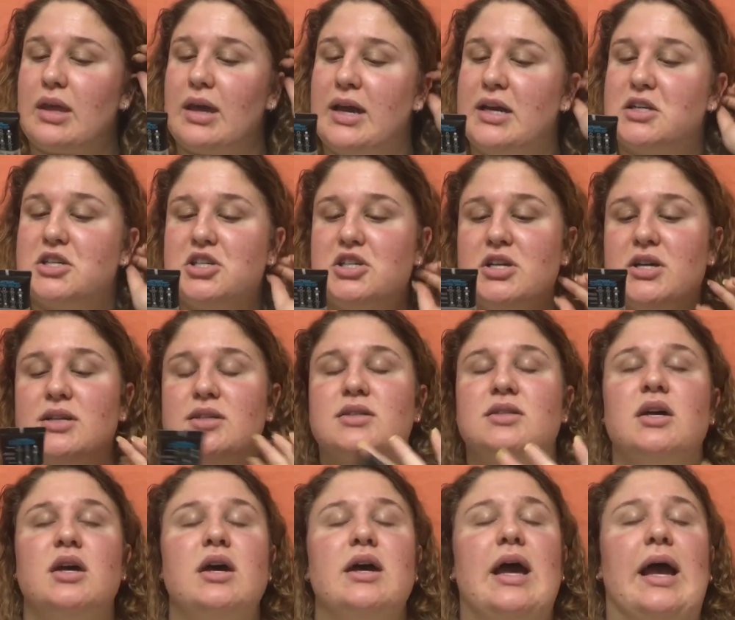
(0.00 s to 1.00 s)
It's
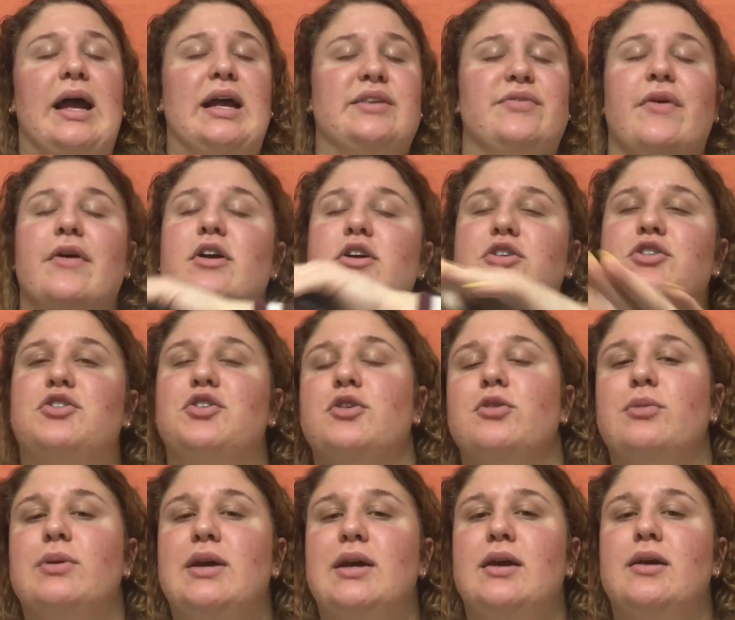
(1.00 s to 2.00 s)
very
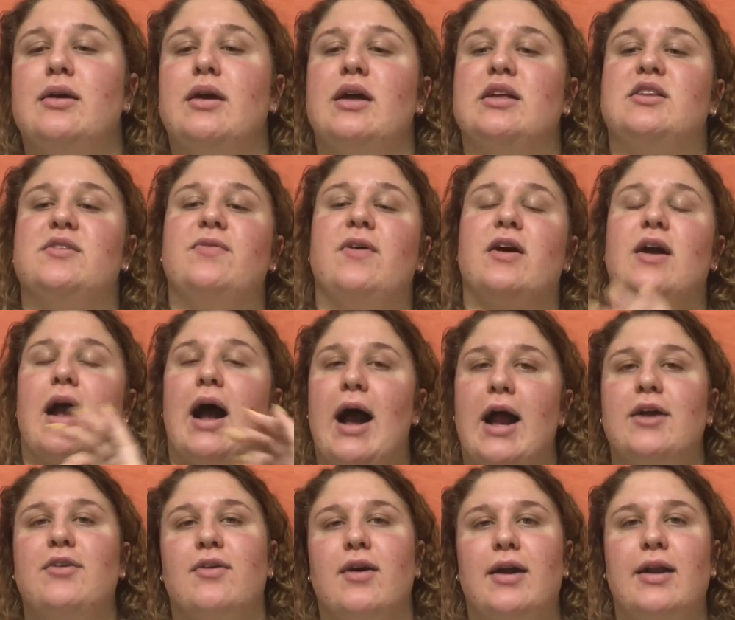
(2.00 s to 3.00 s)
dewy, it's very
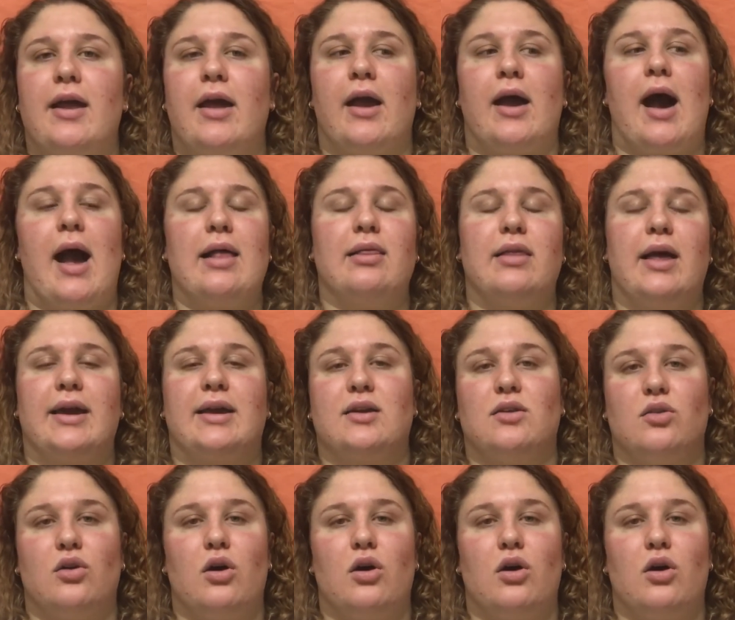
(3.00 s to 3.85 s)
hydrating, I like it a